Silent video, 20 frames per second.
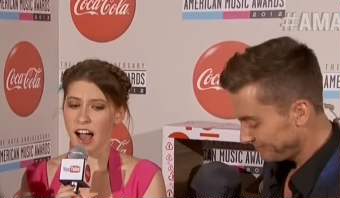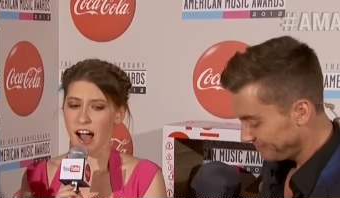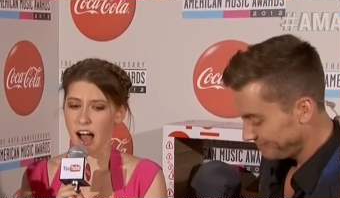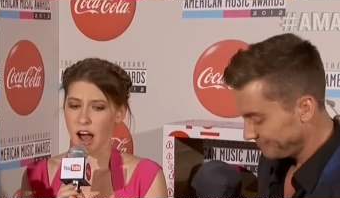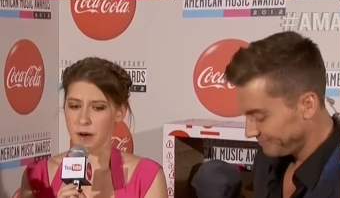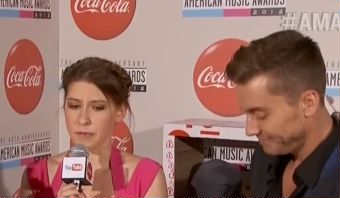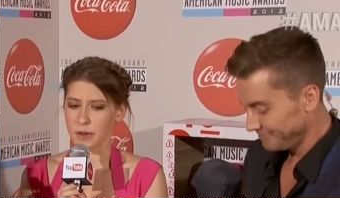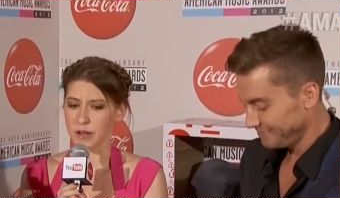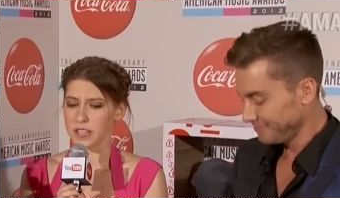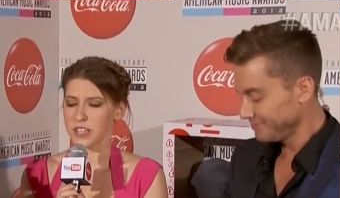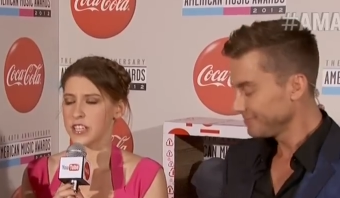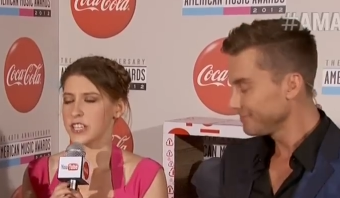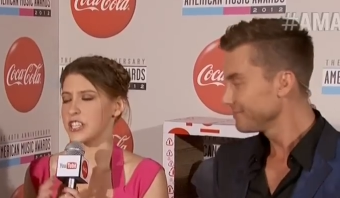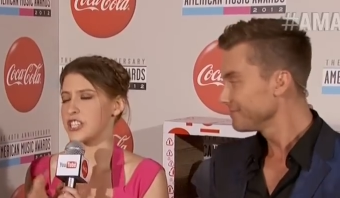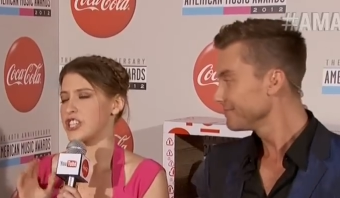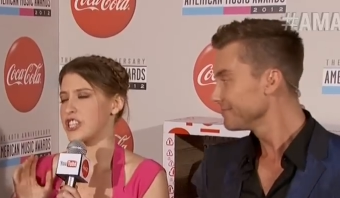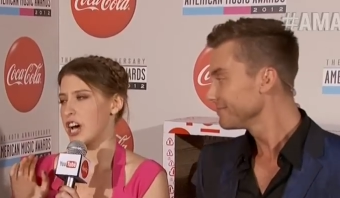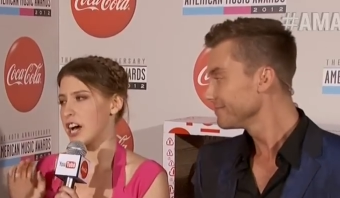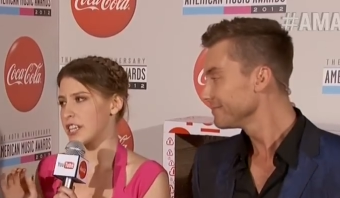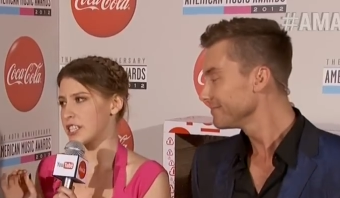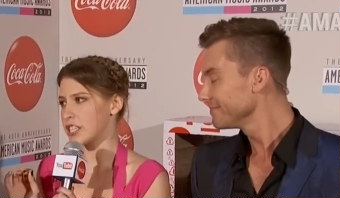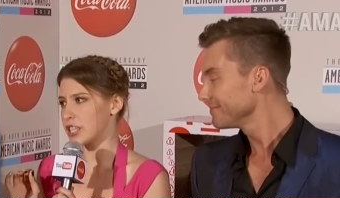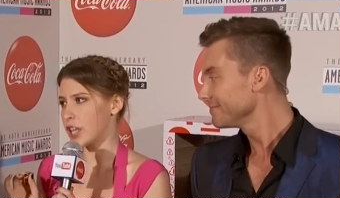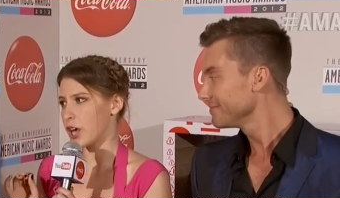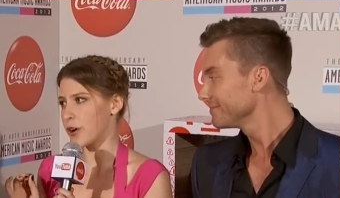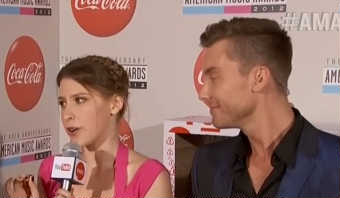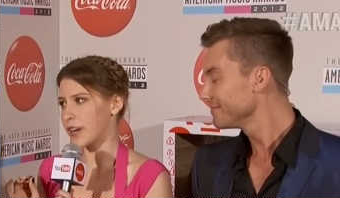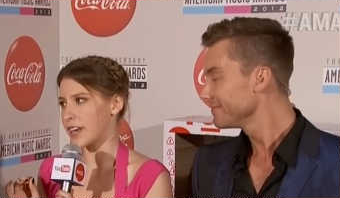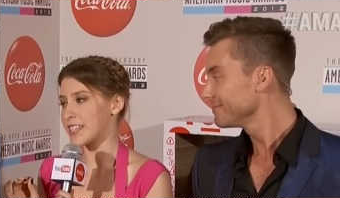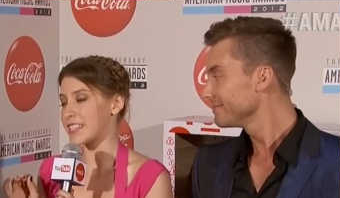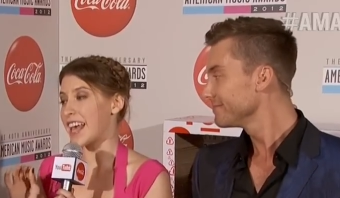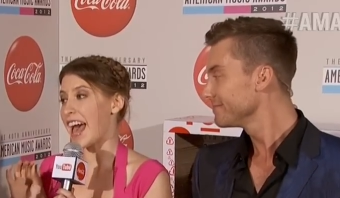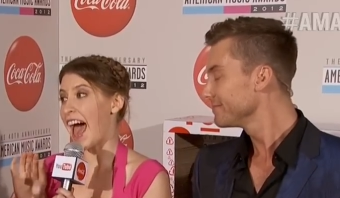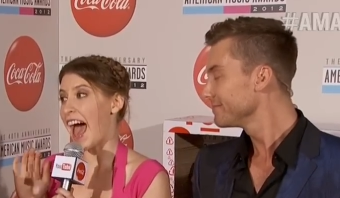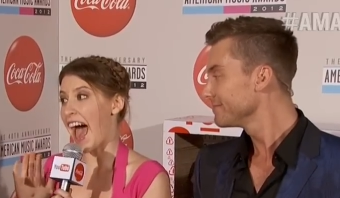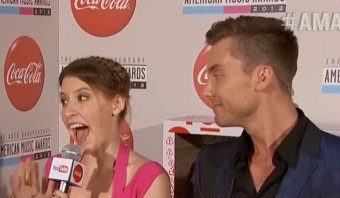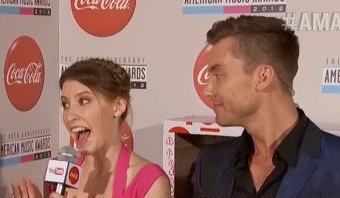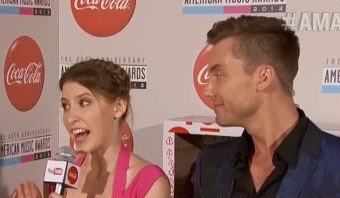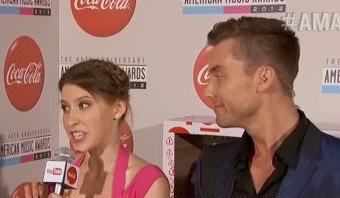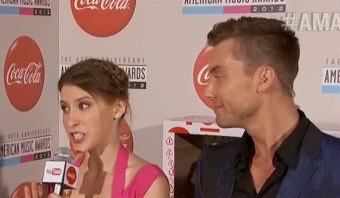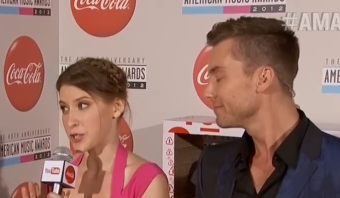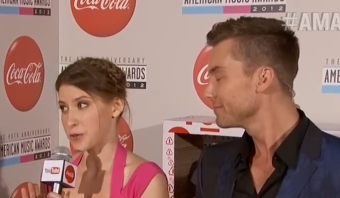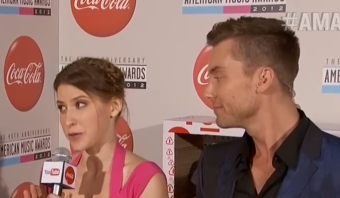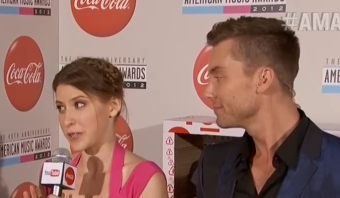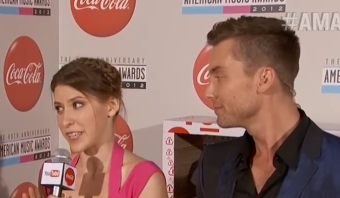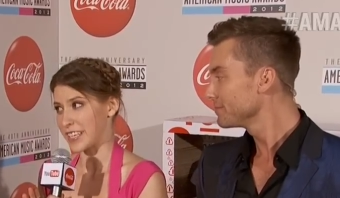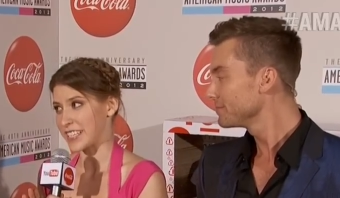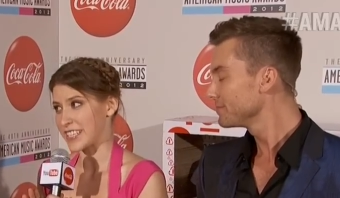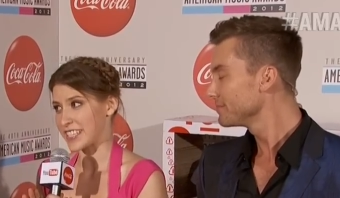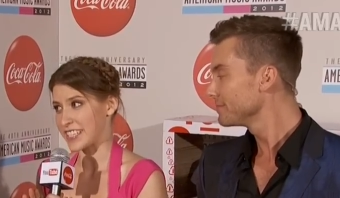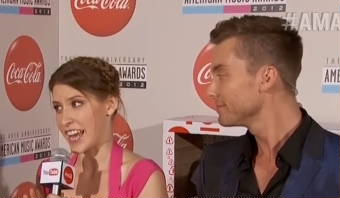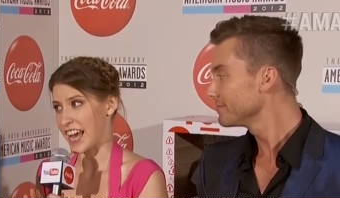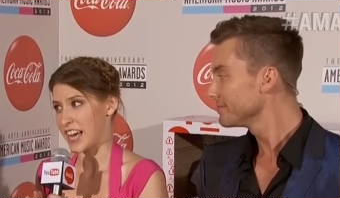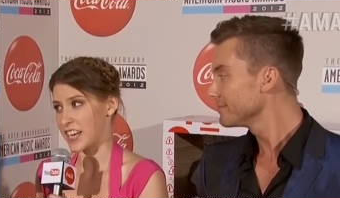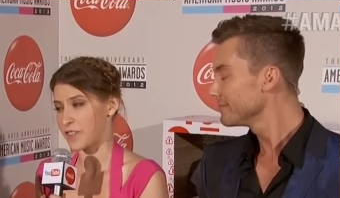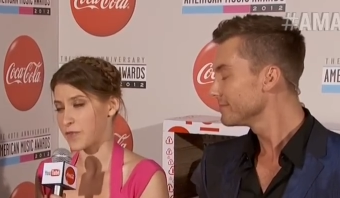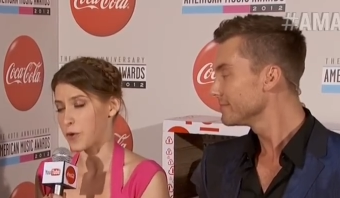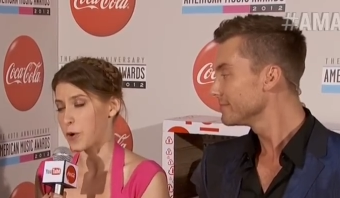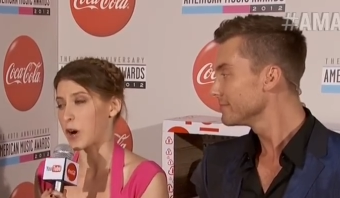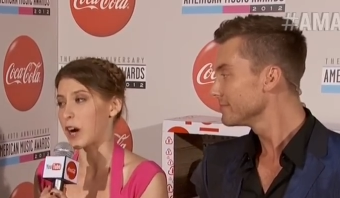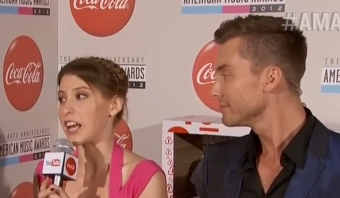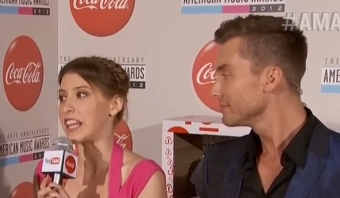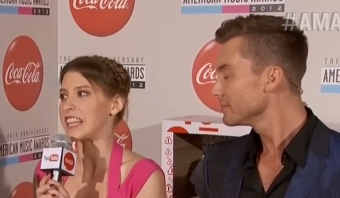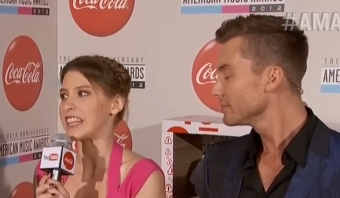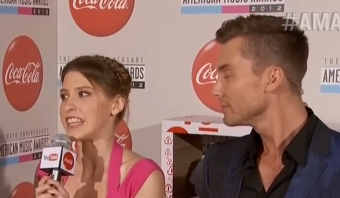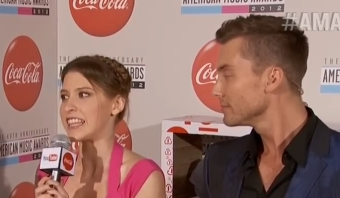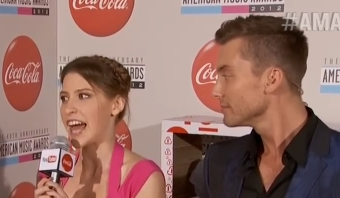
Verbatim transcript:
Speaker 1: Um, does Lotus actually stand for